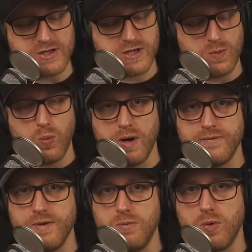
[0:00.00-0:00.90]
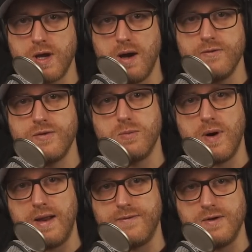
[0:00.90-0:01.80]
actually one of the more
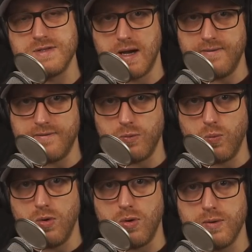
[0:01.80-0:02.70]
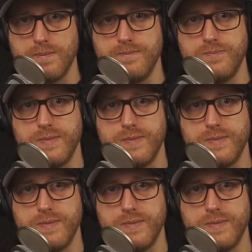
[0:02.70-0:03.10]
comfortable headphones that I've ever worn.